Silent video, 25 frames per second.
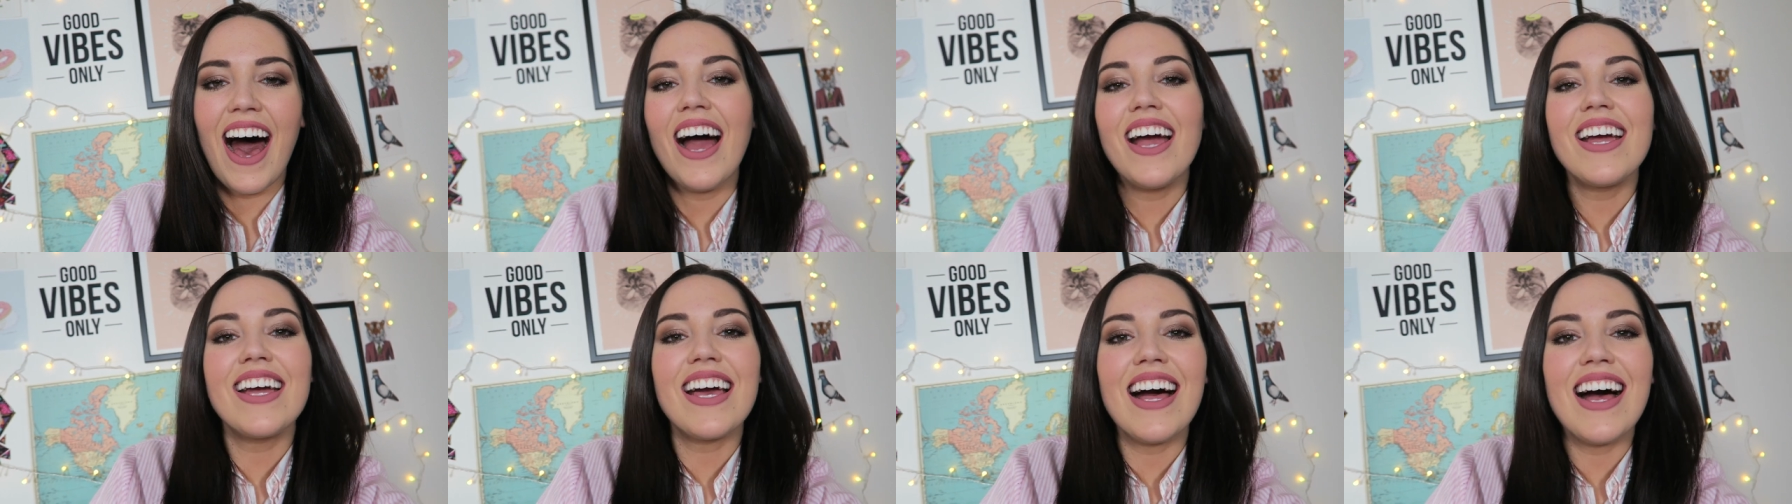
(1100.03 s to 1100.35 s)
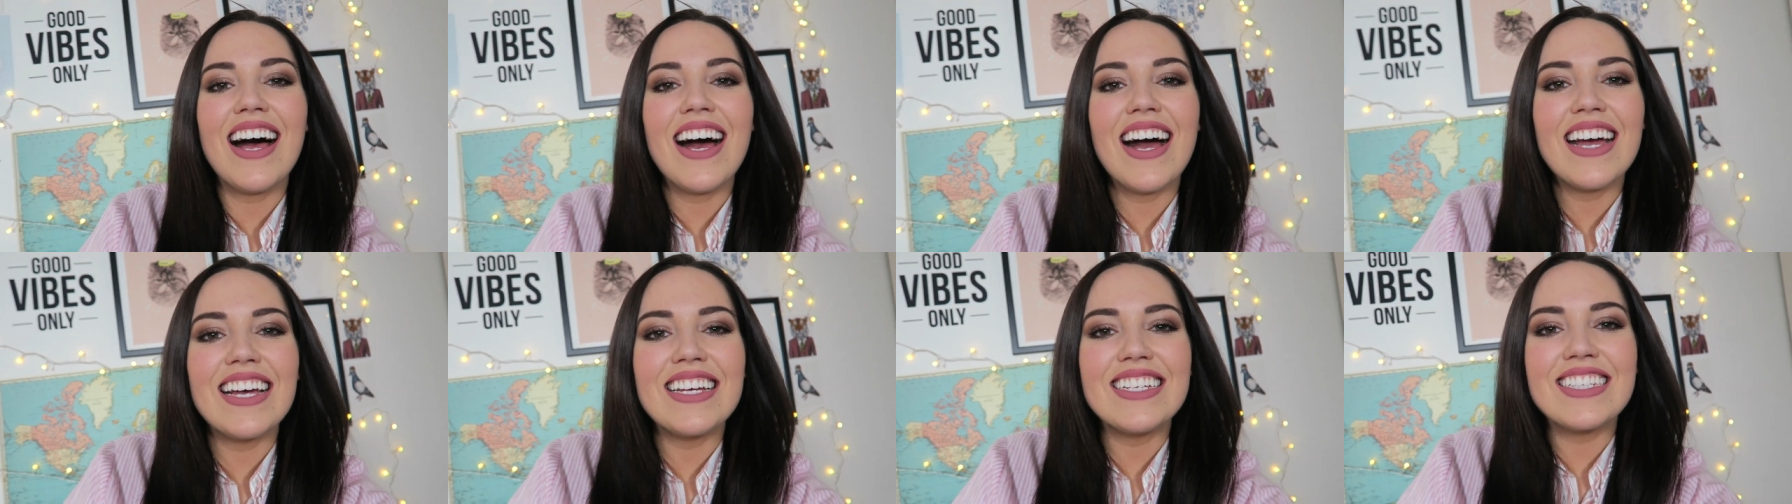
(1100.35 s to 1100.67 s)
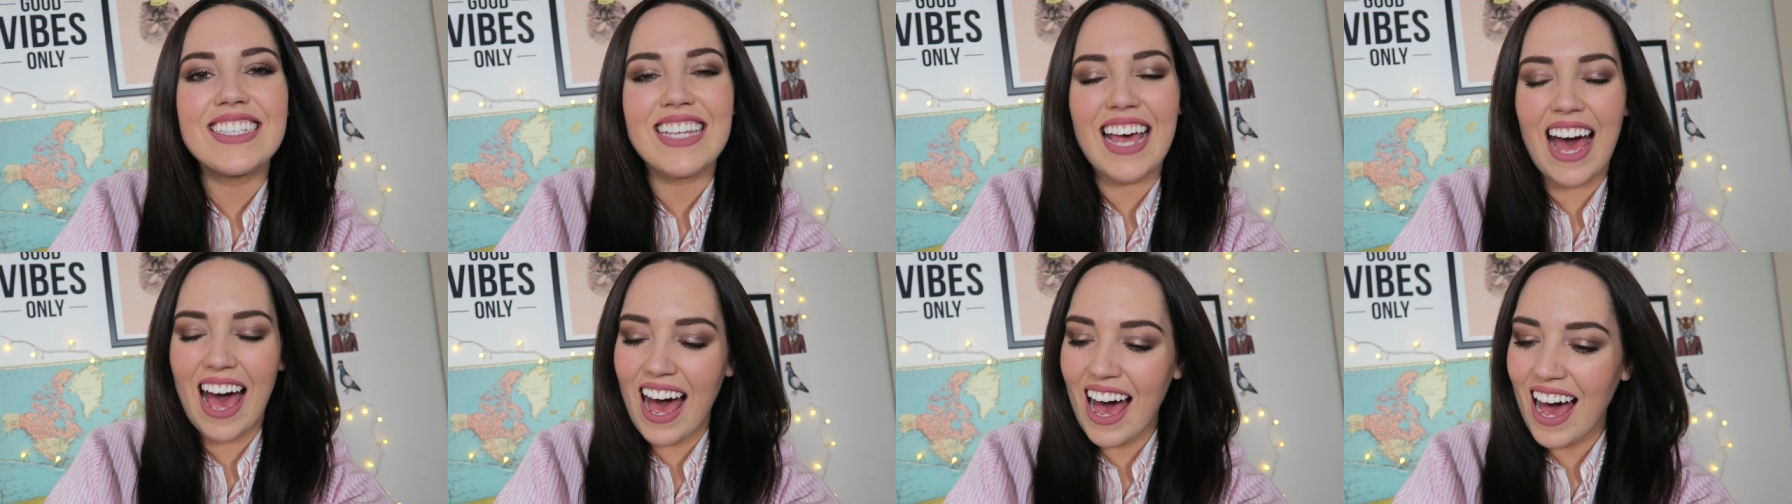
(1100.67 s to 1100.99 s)
Hi
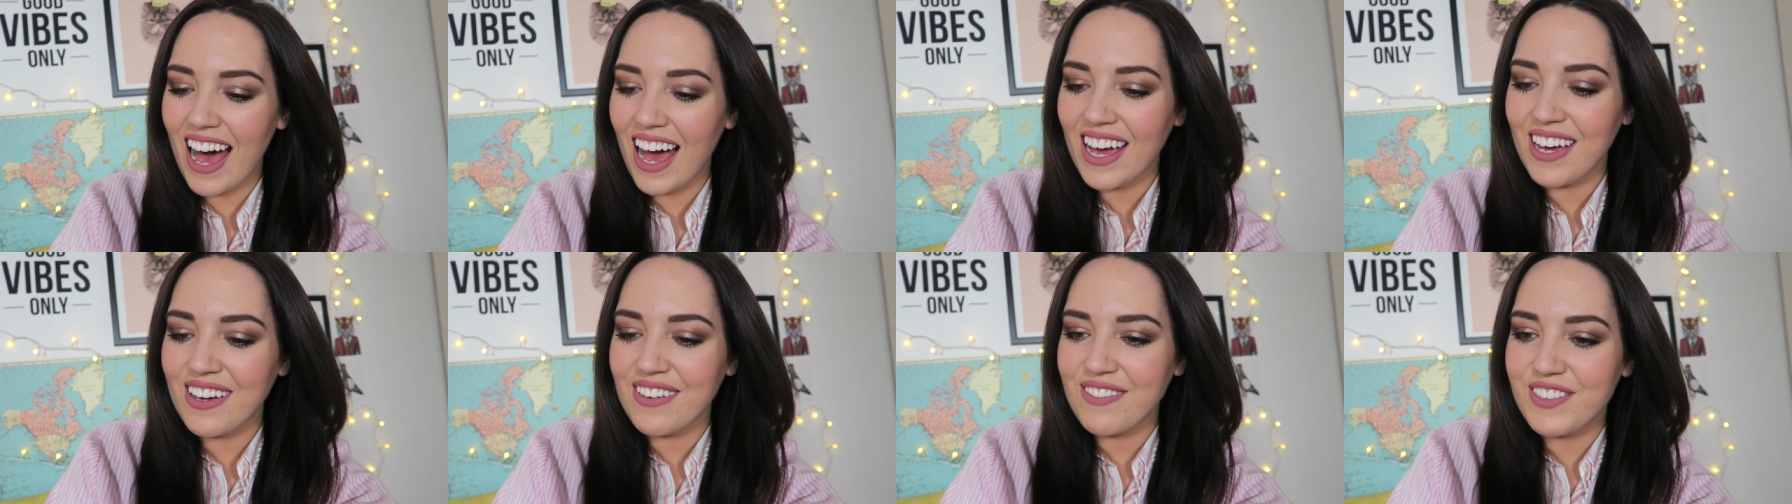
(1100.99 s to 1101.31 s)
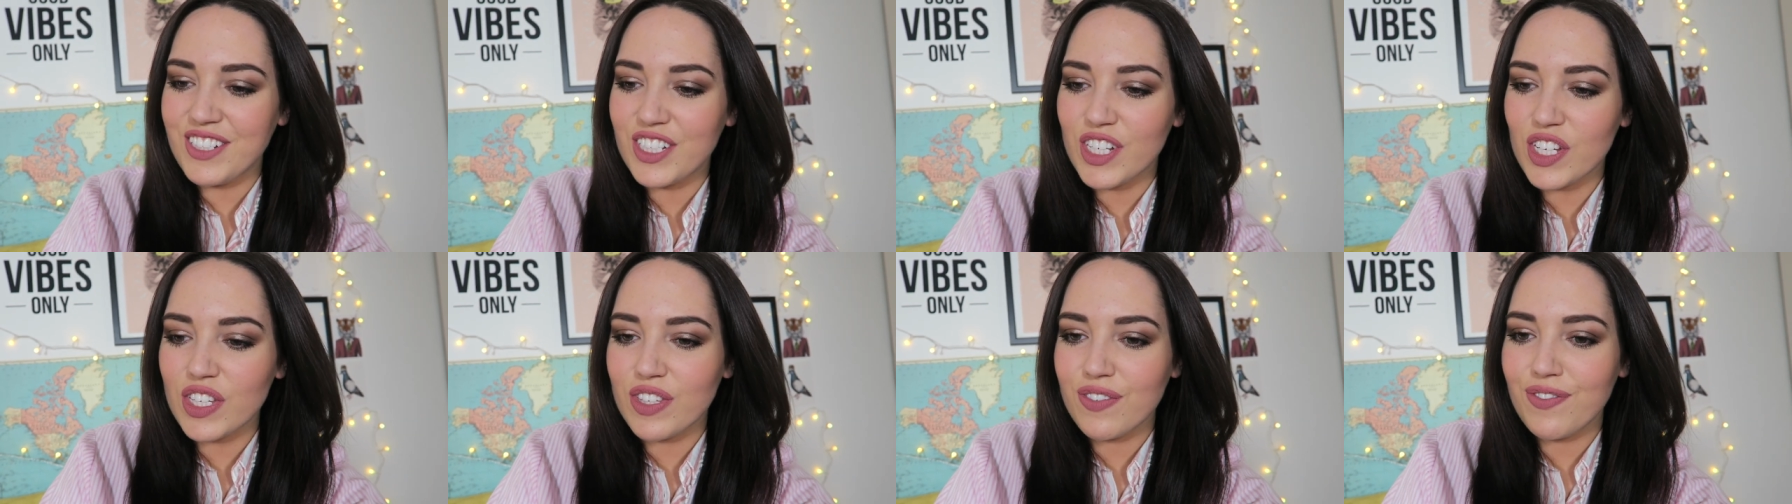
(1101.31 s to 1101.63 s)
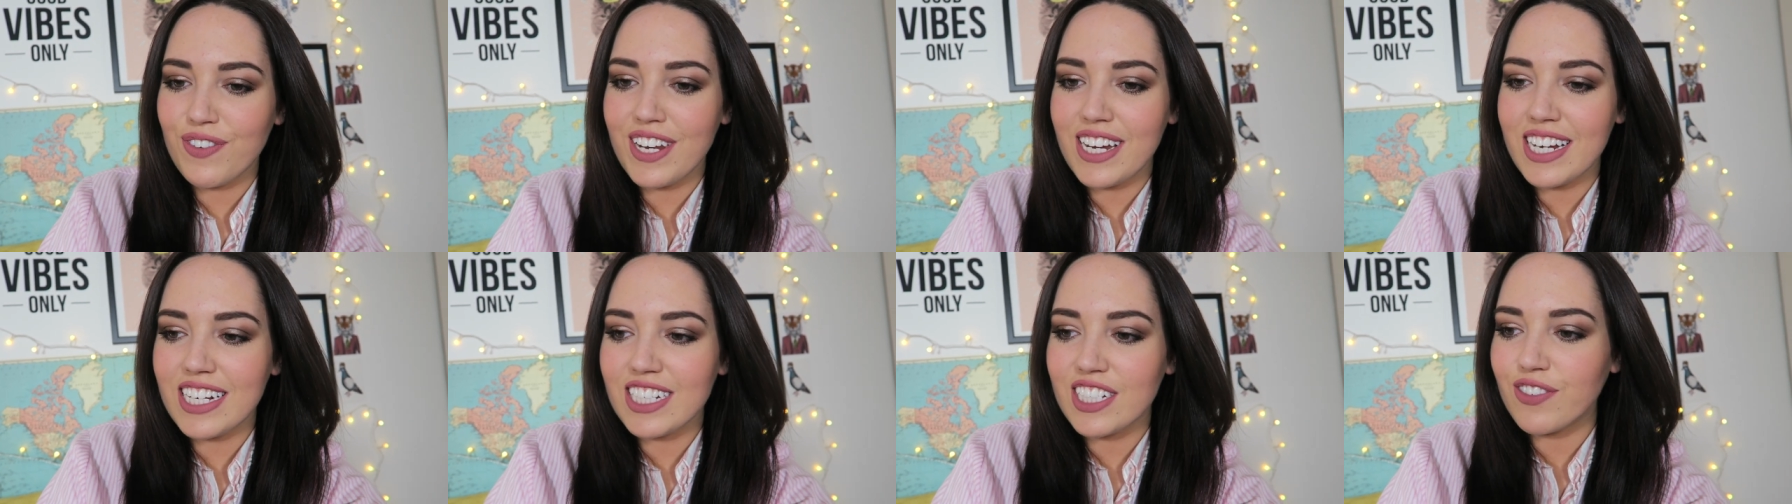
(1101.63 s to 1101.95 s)
guys, I've just
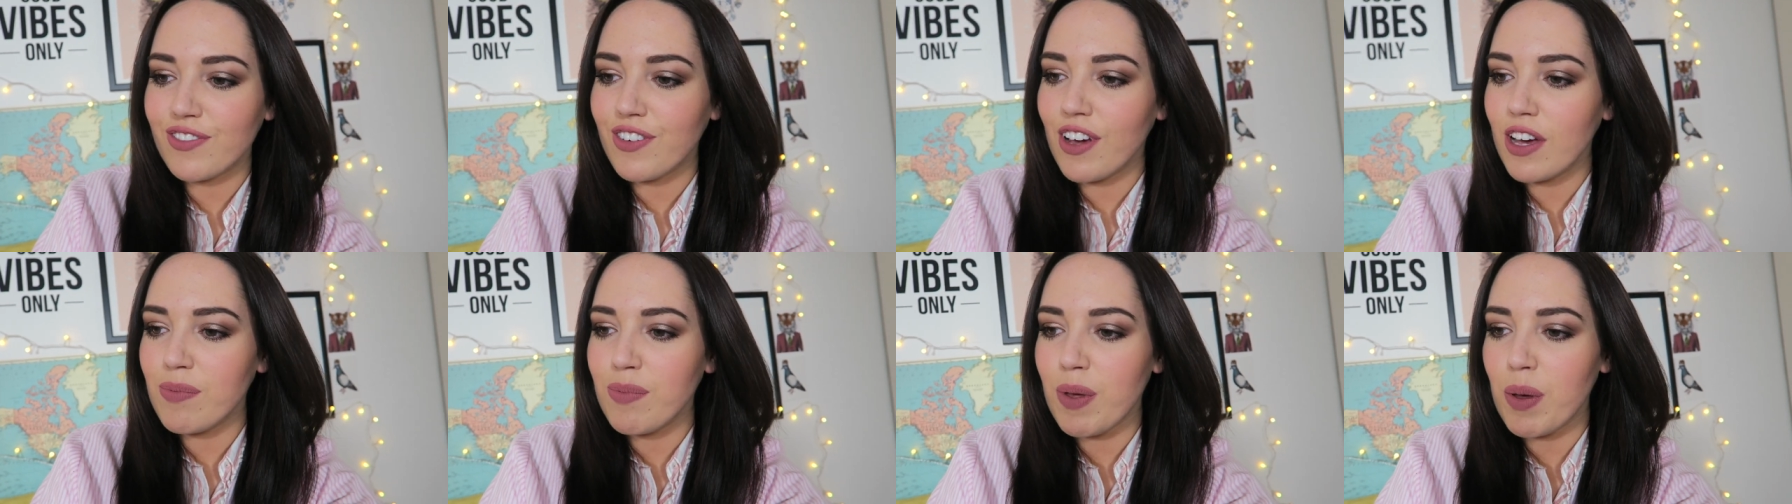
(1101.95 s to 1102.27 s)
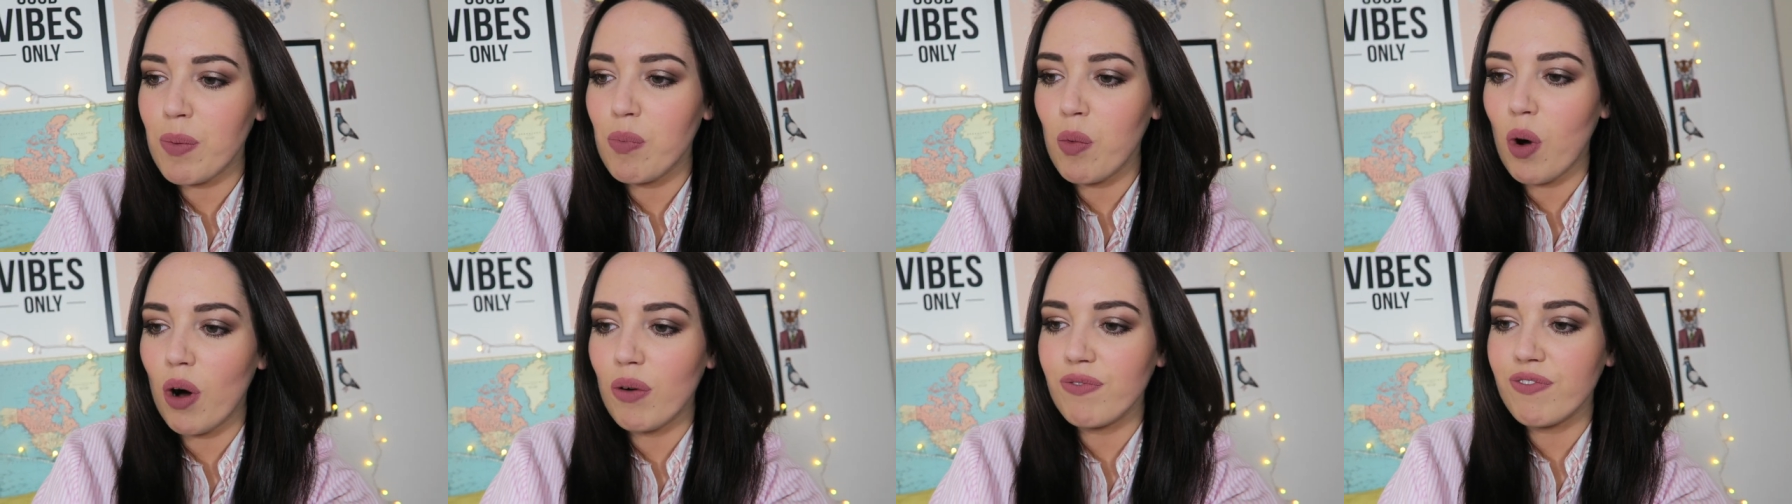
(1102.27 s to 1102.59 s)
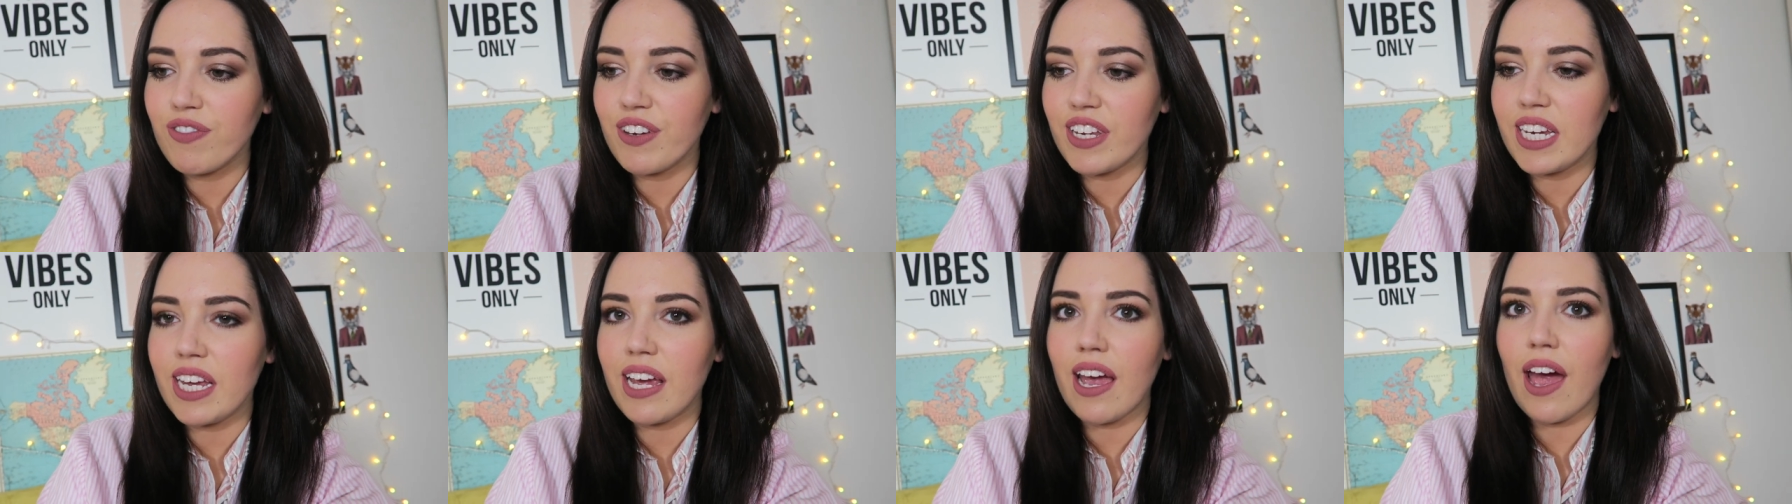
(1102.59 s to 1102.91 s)
finished filming
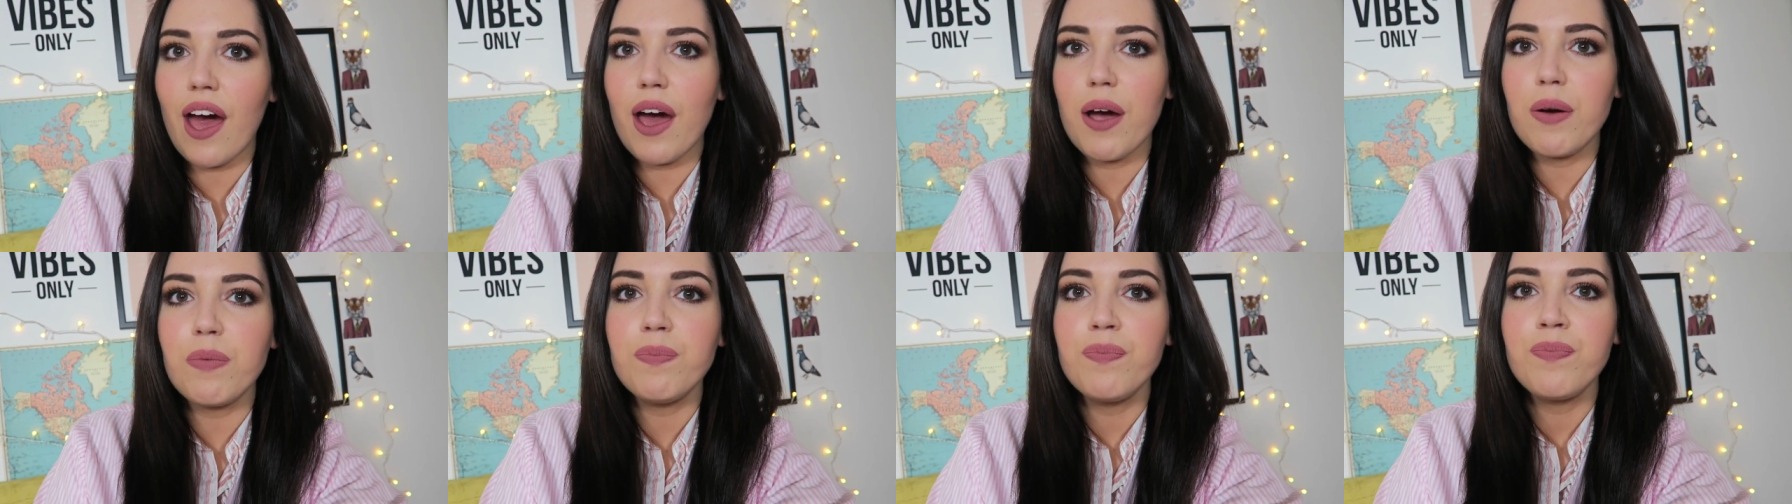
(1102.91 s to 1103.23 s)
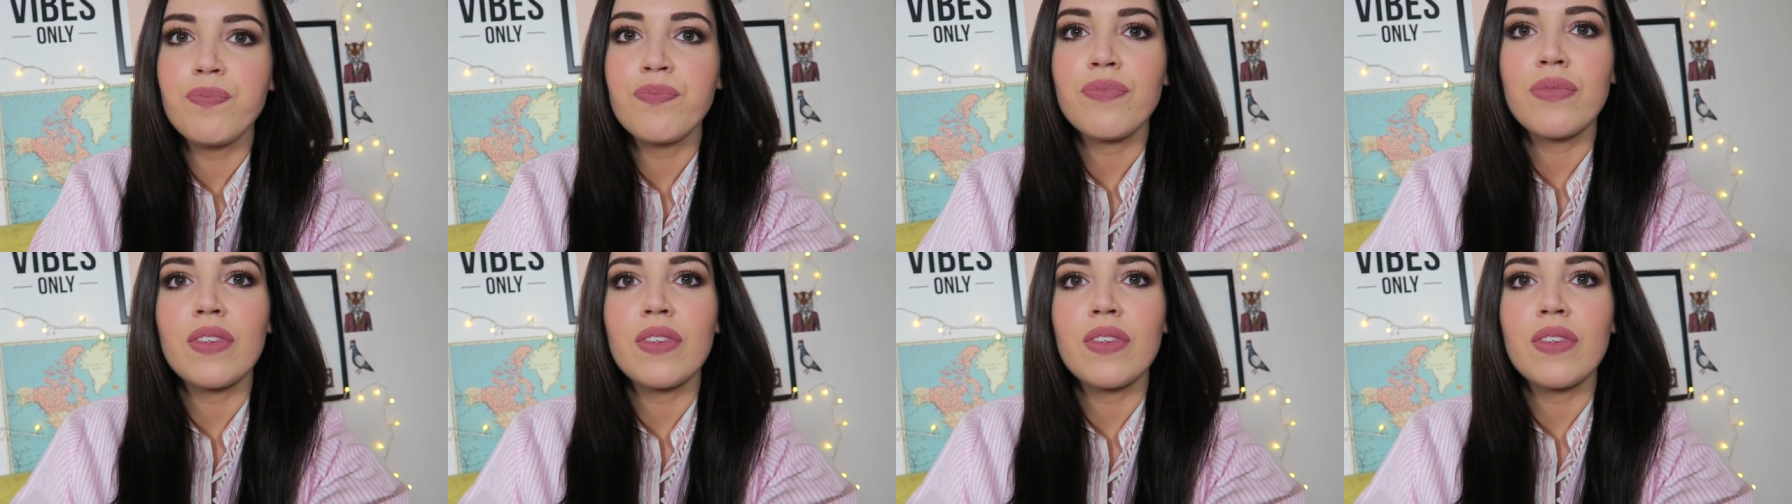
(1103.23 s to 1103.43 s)
one video